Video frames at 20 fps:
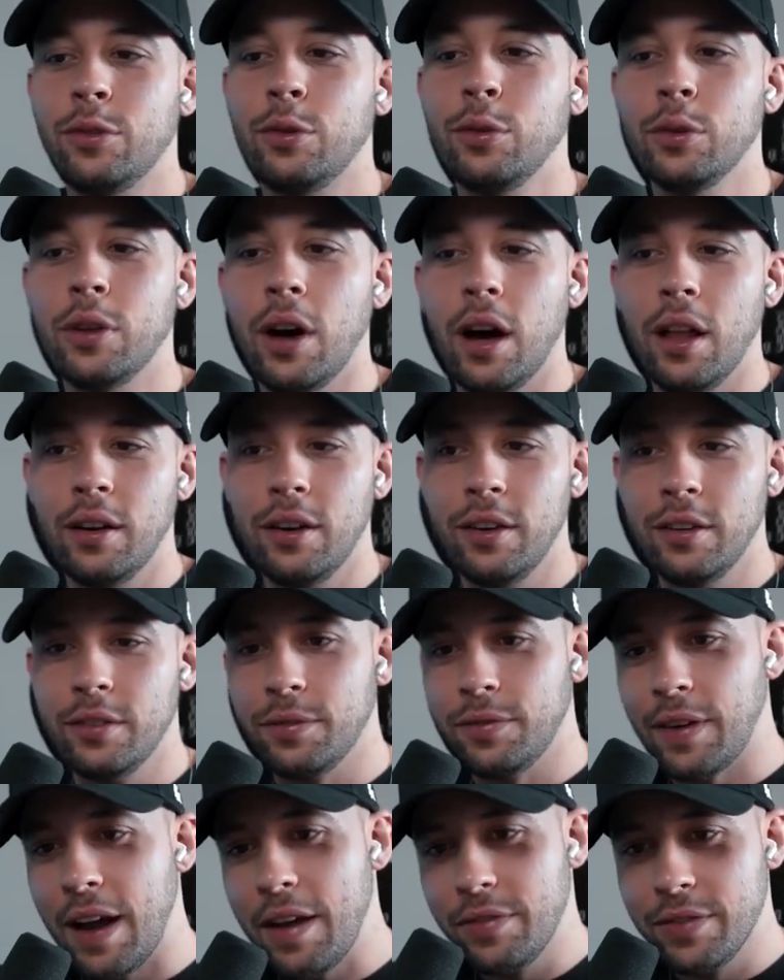
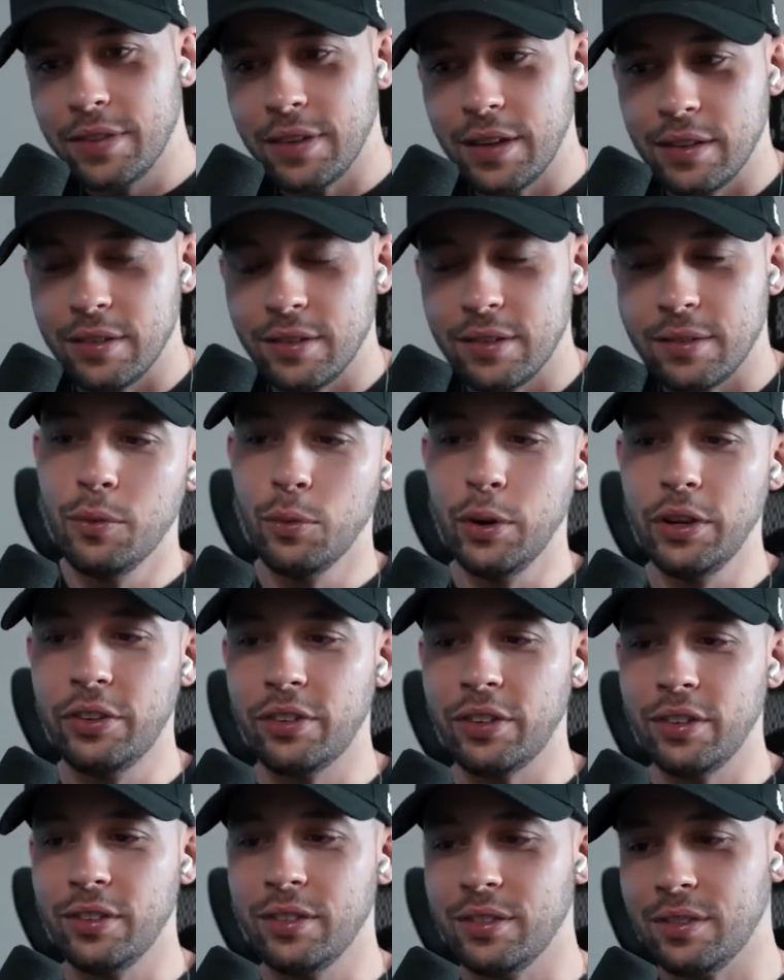$2.05,
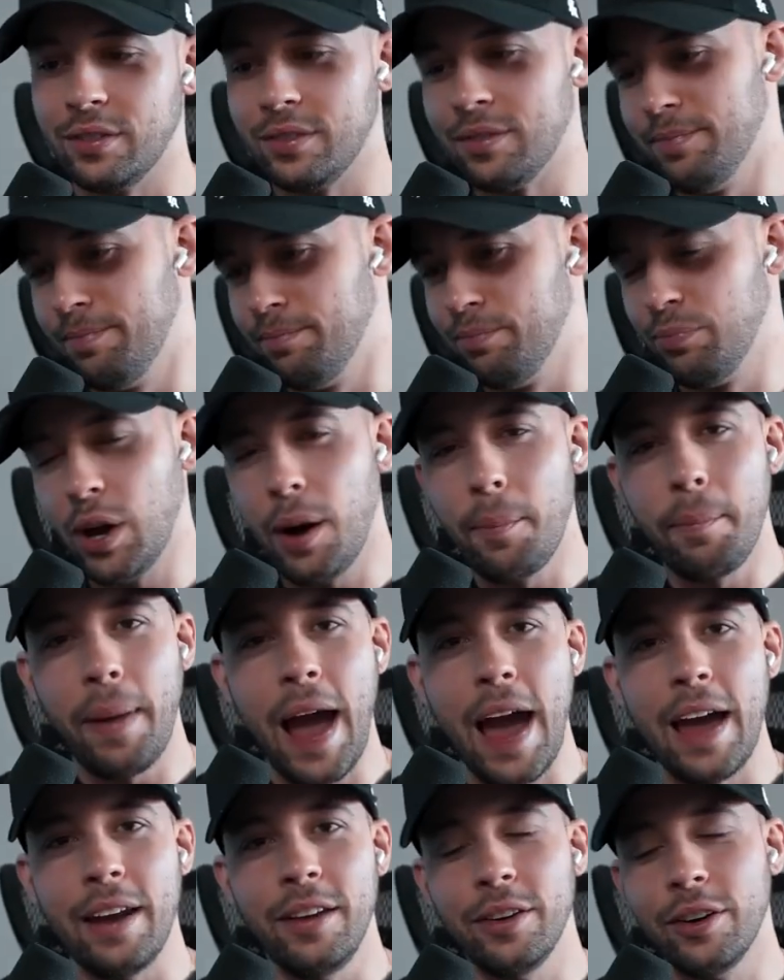which is not
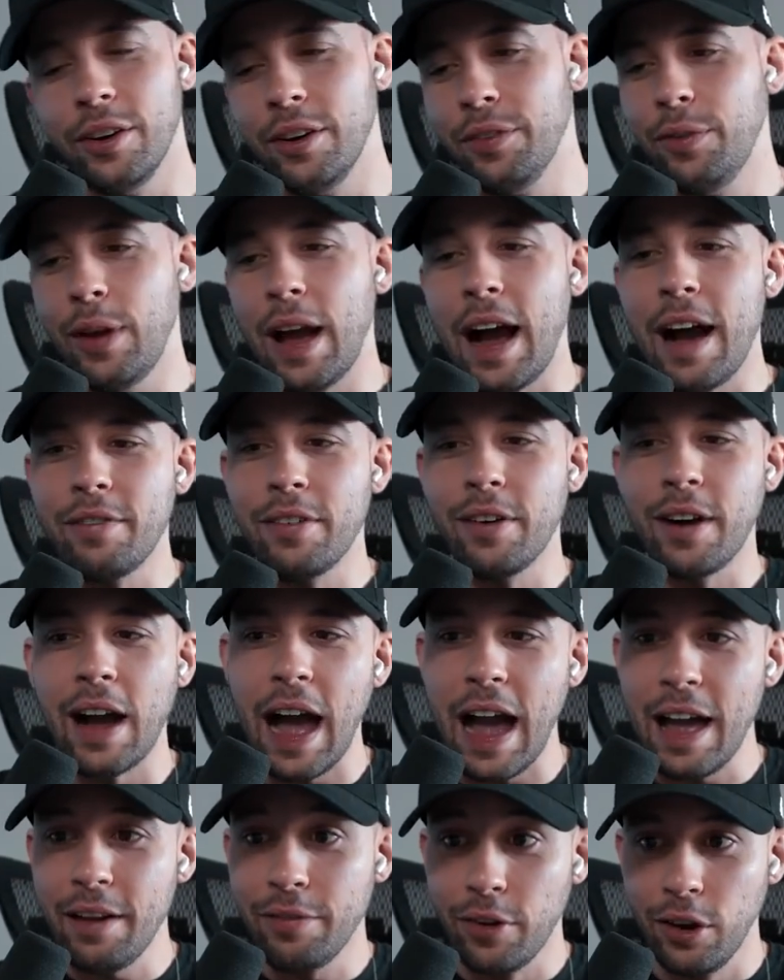bad. If you have a
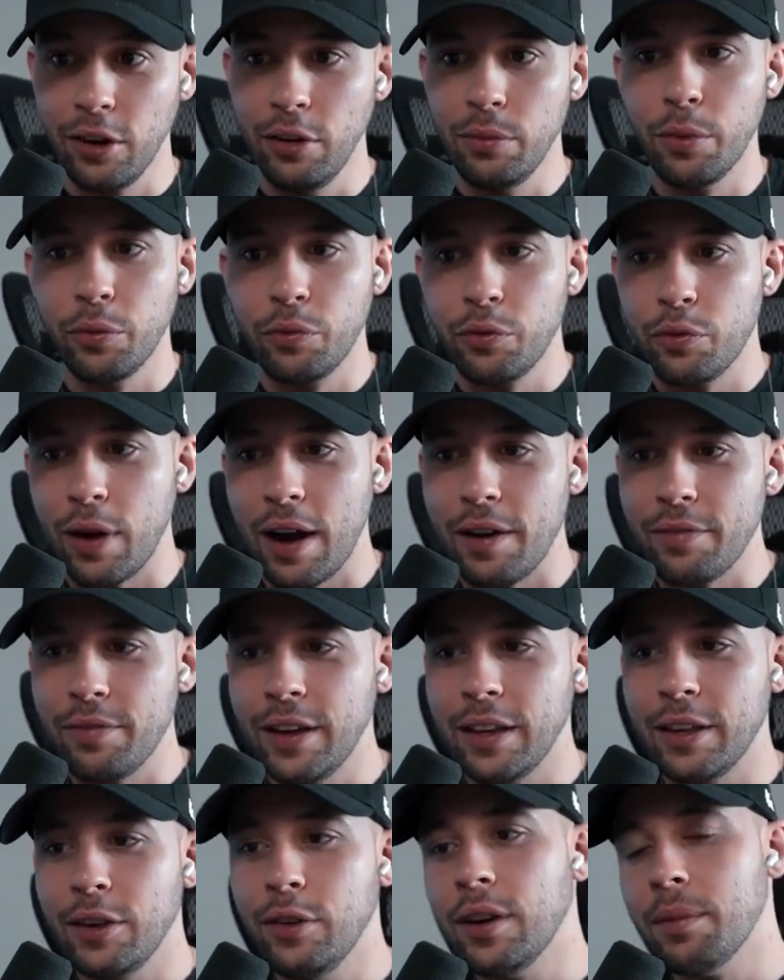high volume of
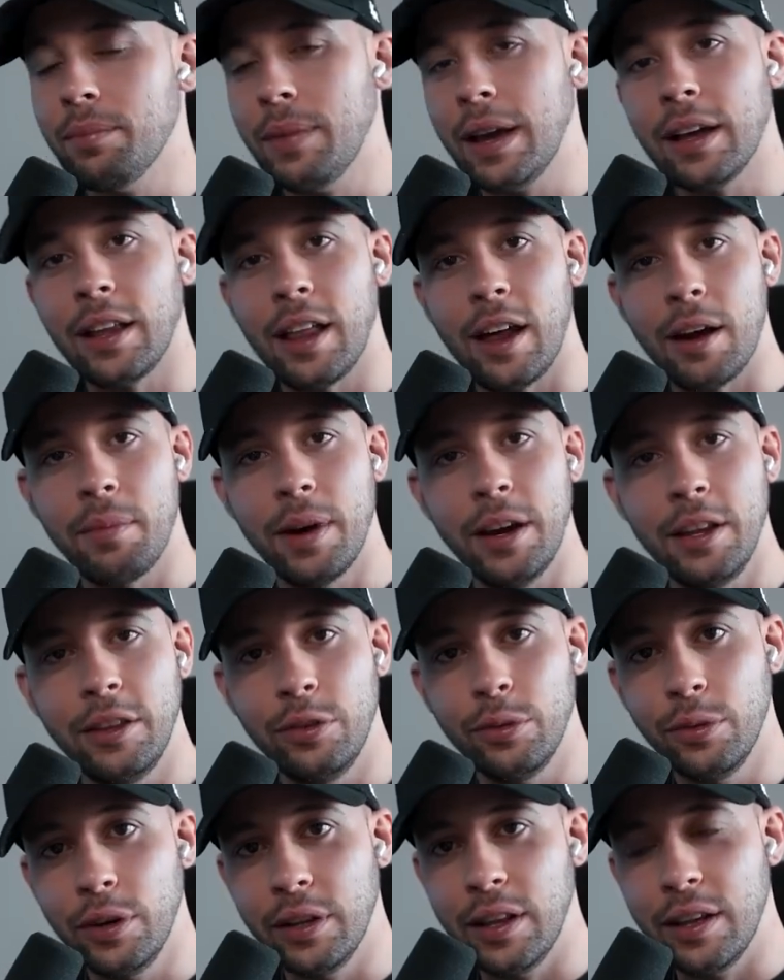traffic, you can make a lot of money
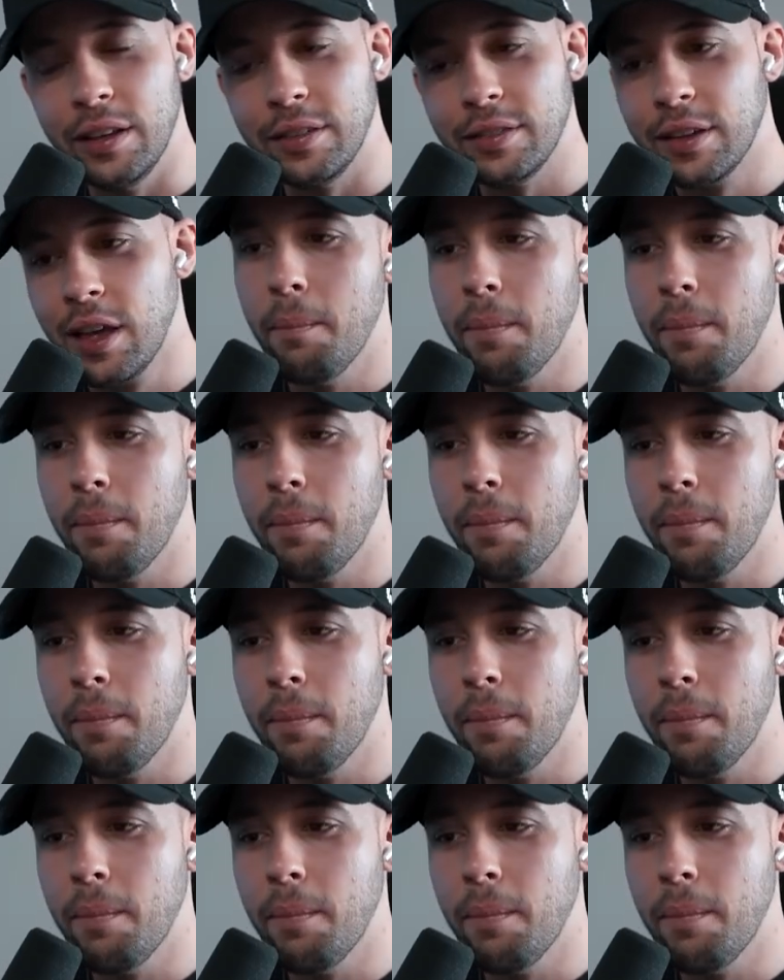doing this.